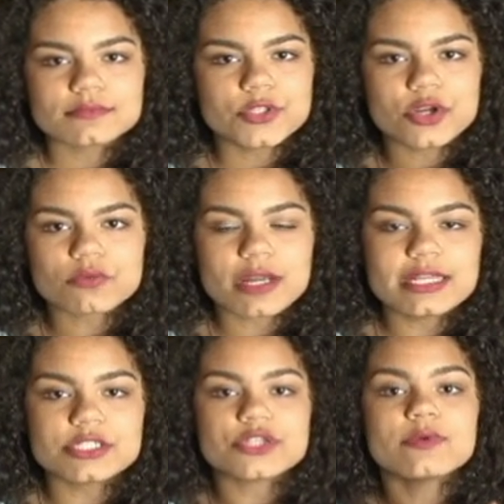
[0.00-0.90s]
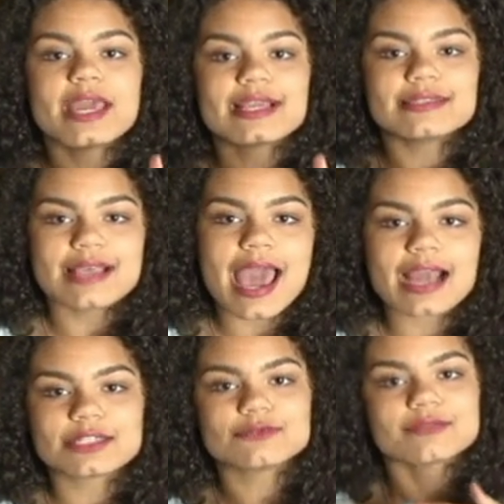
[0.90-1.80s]
you know, run into
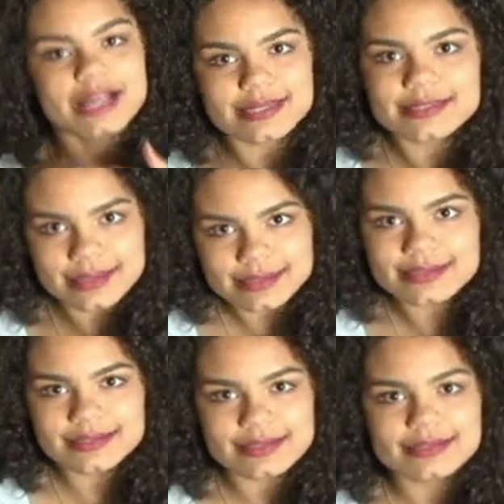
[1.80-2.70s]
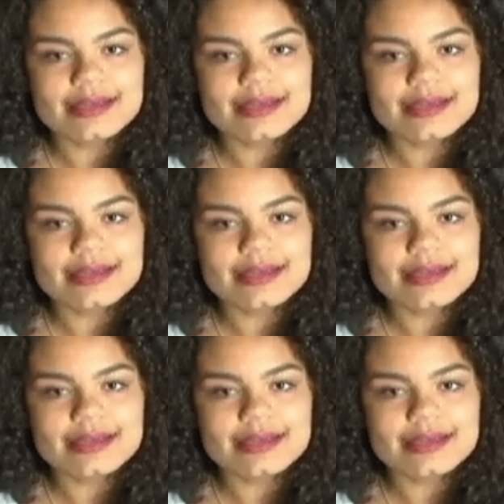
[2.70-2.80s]
exact racists